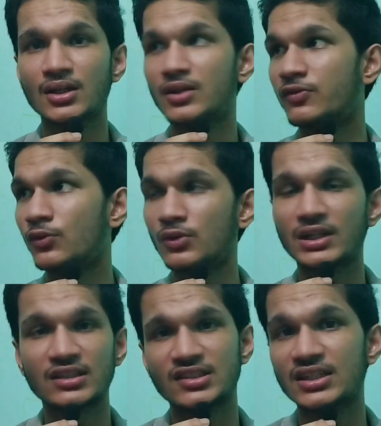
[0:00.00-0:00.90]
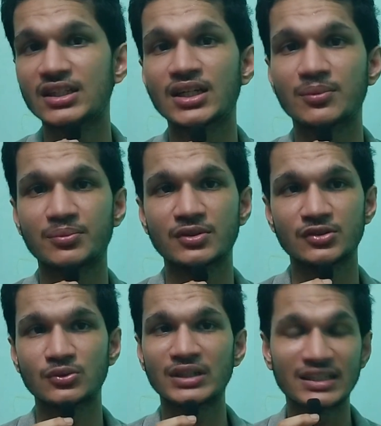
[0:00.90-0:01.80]
The phone gets heated up,
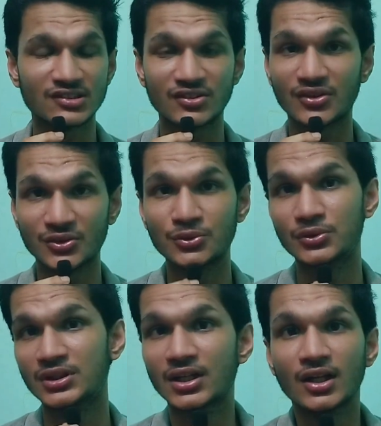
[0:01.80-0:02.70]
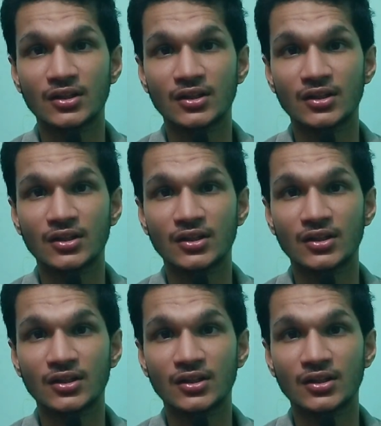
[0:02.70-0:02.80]
so that is not good.